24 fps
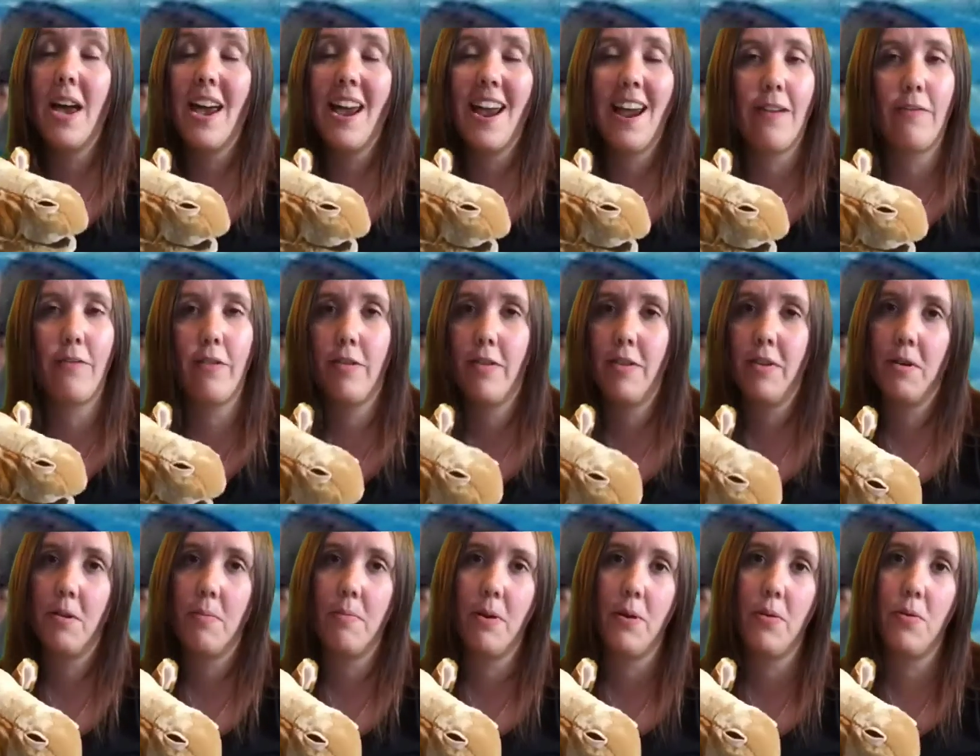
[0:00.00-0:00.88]
everything
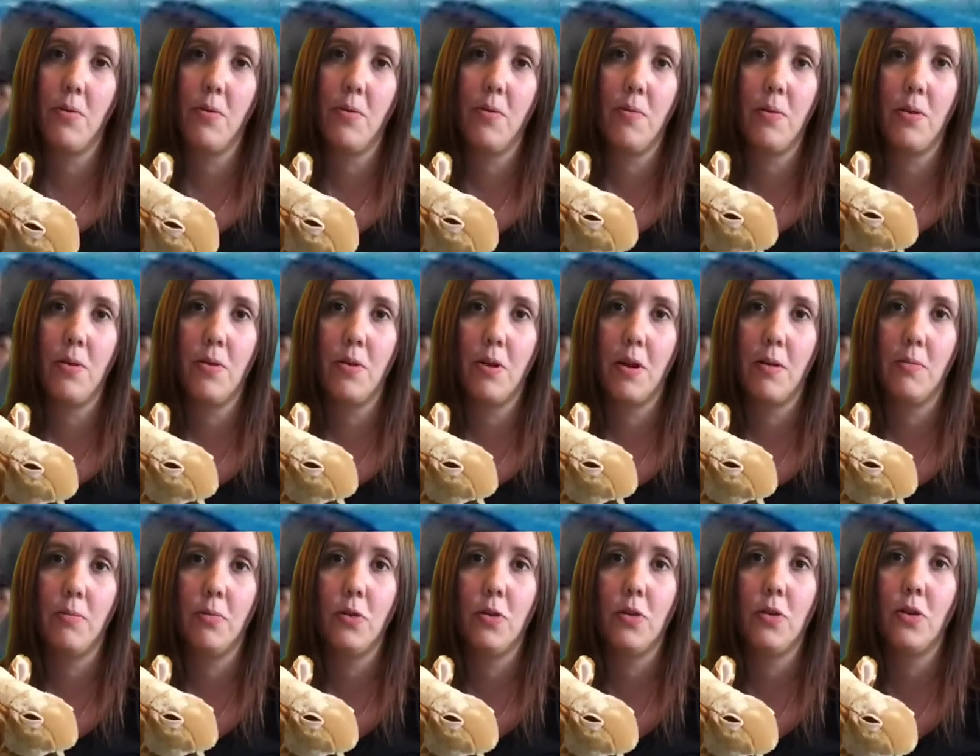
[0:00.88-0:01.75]
about you when you come
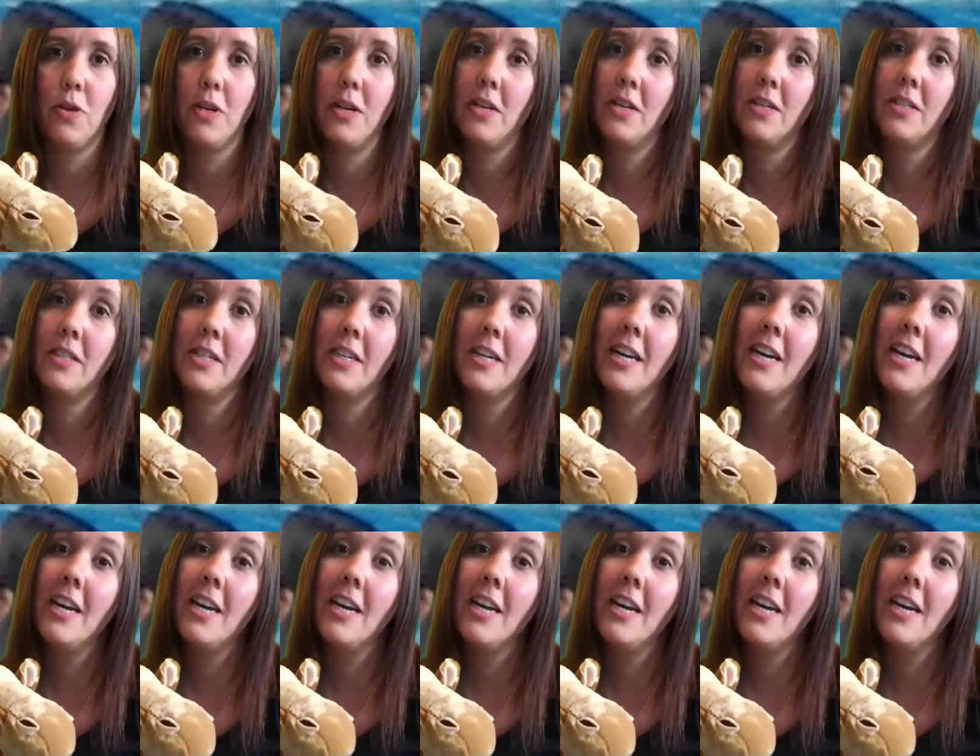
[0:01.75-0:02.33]
to join us.